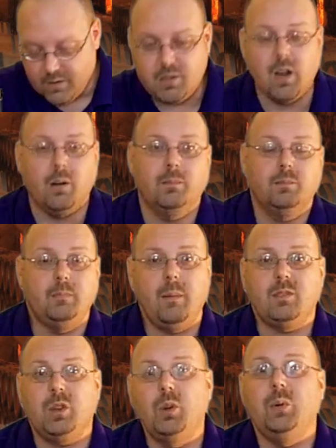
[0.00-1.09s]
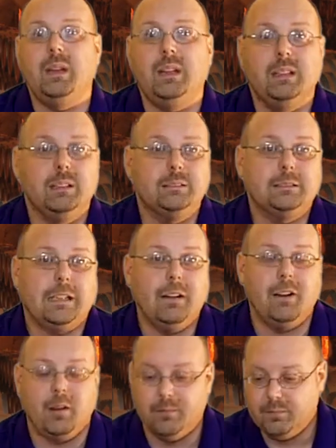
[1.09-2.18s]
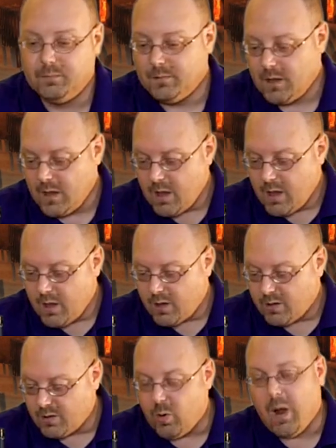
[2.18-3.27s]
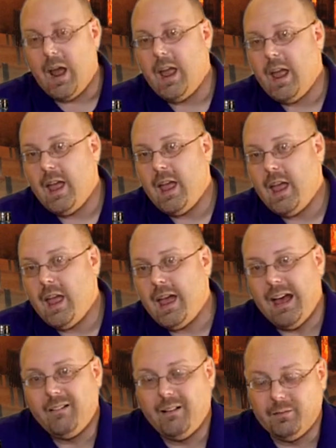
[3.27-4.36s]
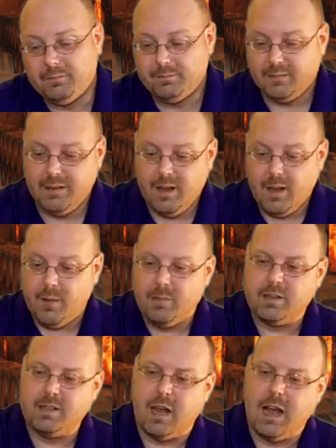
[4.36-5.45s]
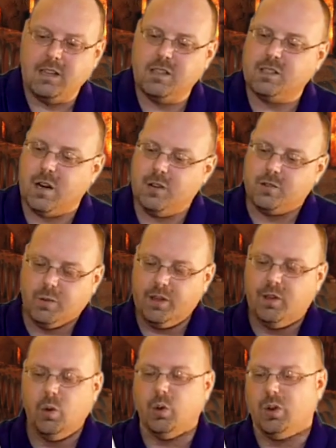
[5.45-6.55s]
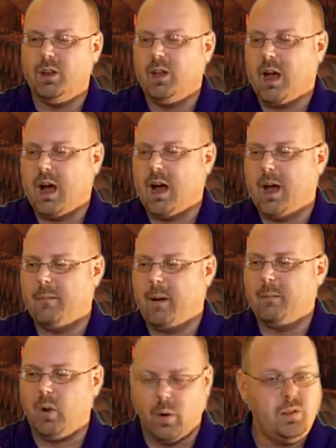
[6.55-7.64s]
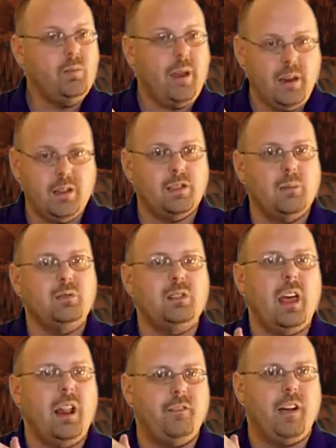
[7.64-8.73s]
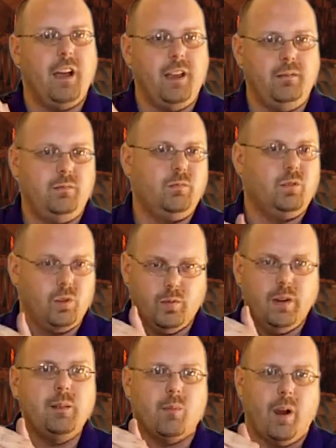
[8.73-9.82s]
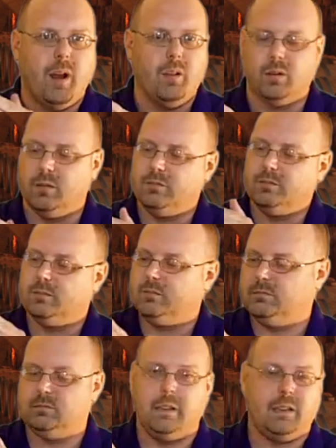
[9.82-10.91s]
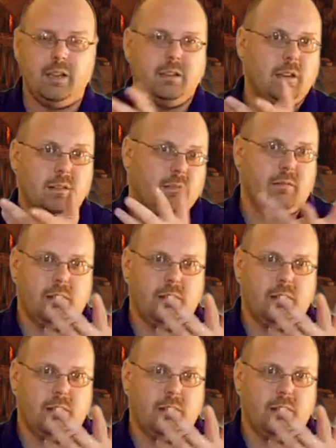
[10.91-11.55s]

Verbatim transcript: So maybe it's Hui. I don't know. Hua. I don't know. But uh, I just thought it was really cool. Um, I'm going to make an assumption that if I could read Braille, or I get you know,